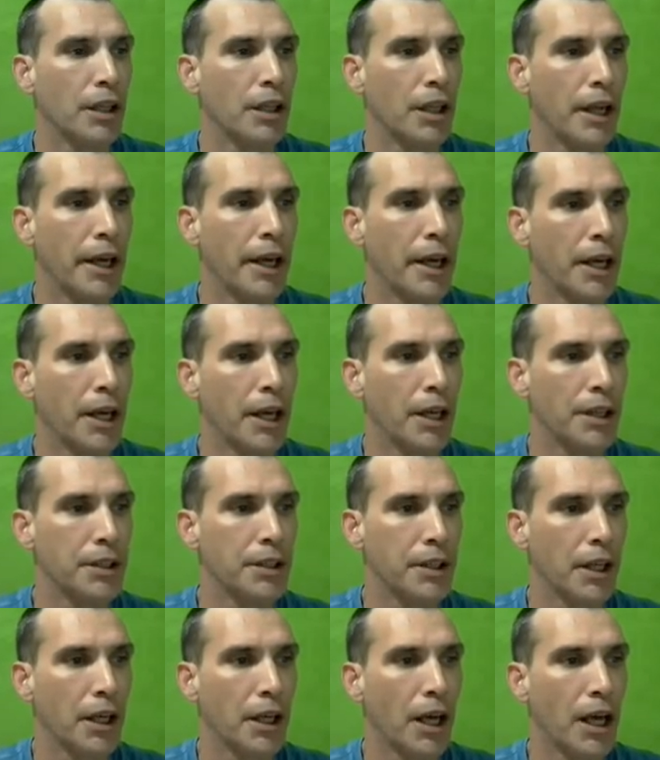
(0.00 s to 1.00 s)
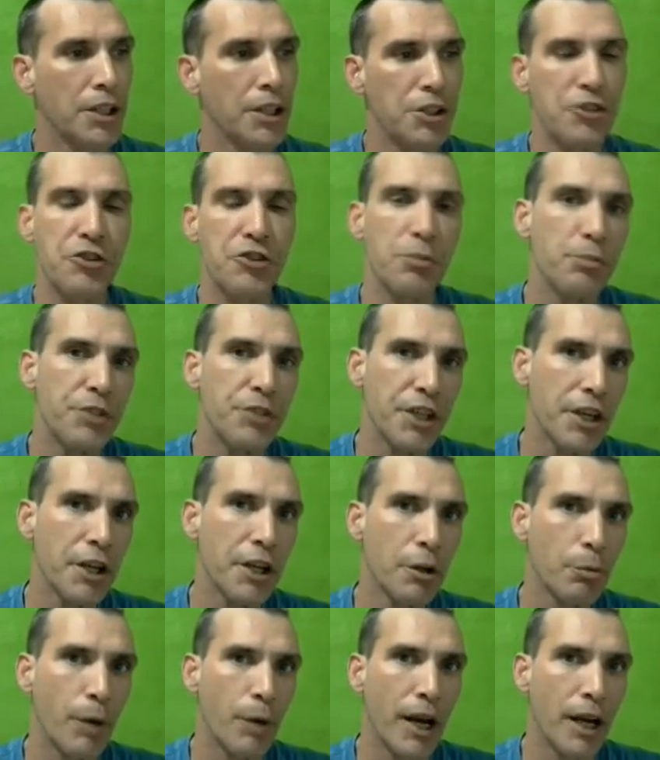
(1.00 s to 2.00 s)
And uh, I did some digging
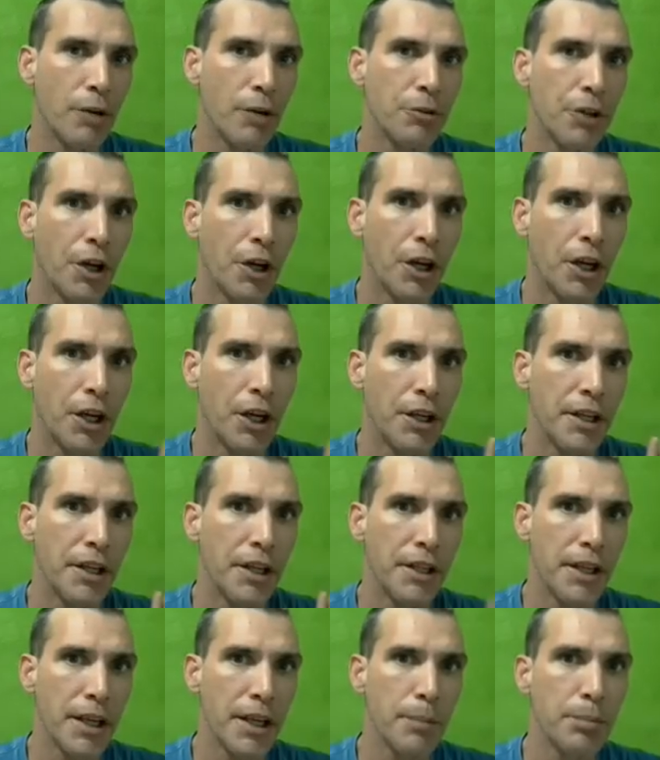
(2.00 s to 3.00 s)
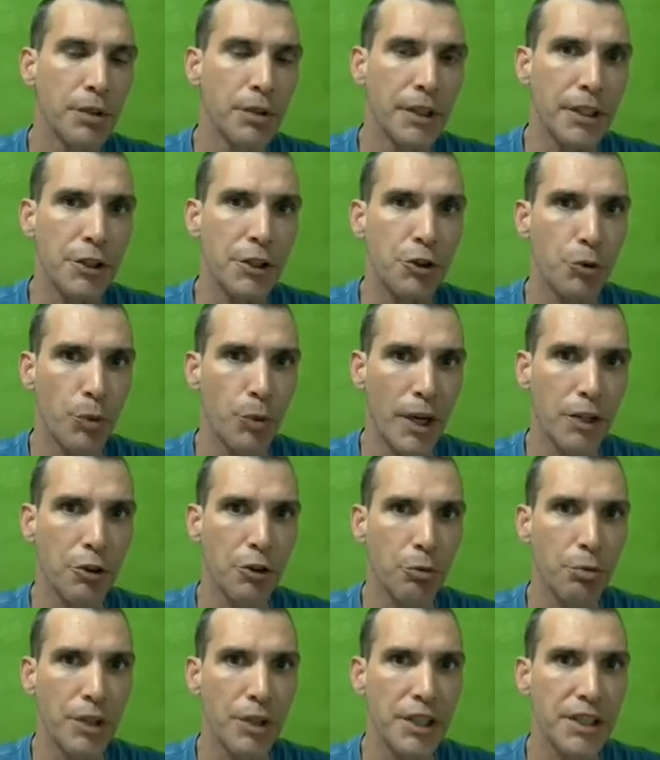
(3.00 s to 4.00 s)
around on enabling Direct
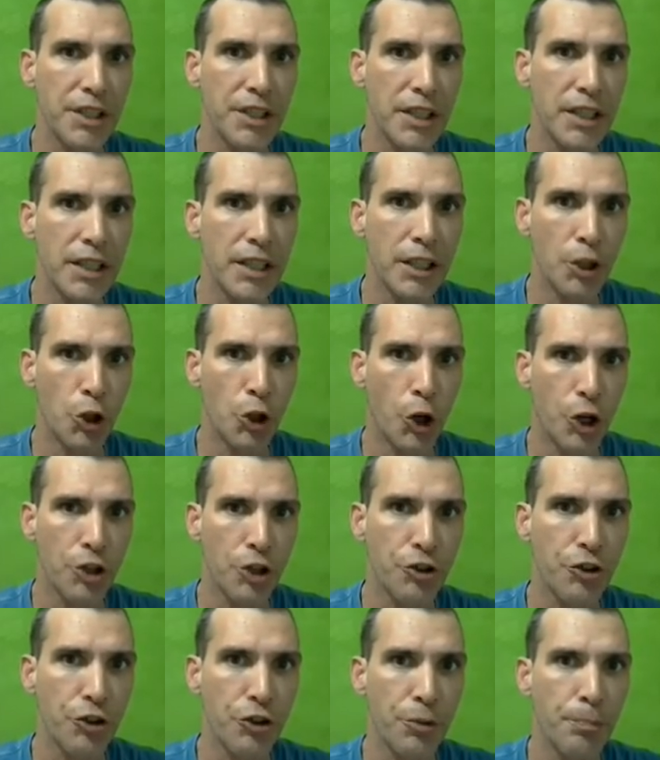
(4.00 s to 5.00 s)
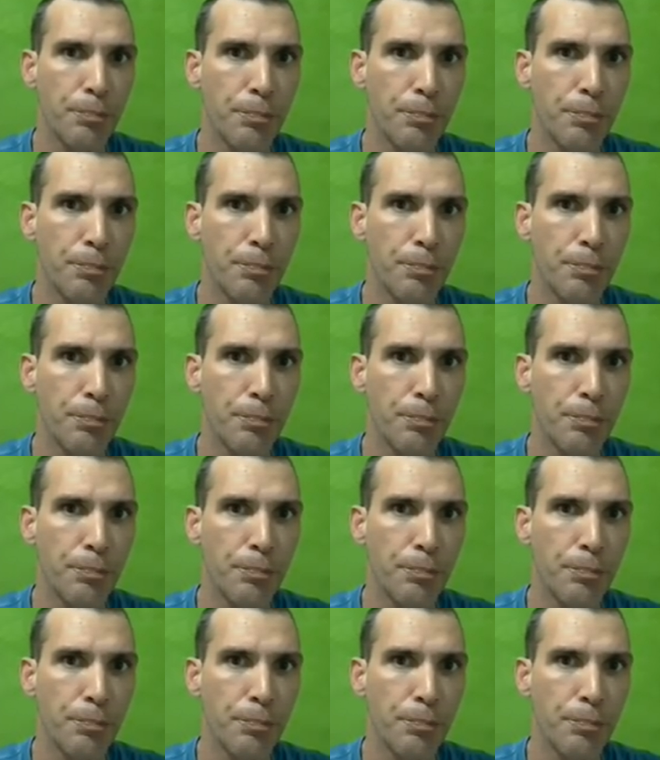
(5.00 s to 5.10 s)
three D in Arch